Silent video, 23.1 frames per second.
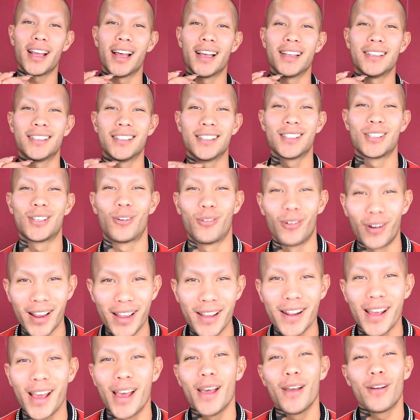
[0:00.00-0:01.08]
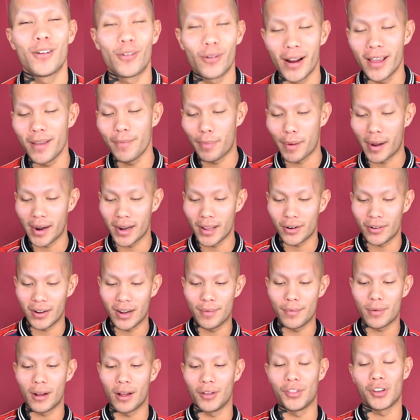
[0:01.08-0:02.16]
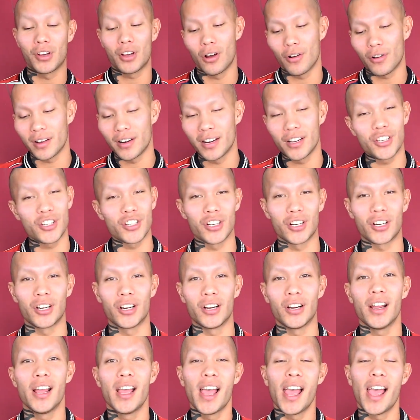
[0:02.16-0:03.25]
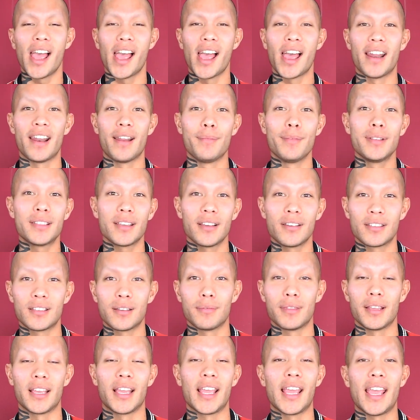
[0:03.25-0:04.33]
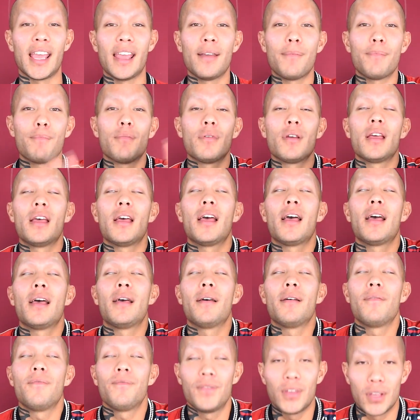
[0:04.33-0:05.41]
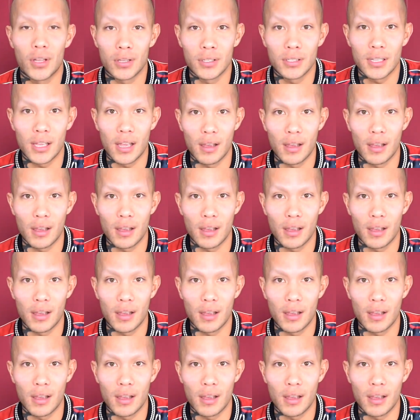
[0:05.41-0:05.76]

has this great, great body cream called the coconut sugar. And let me tell you something, it feels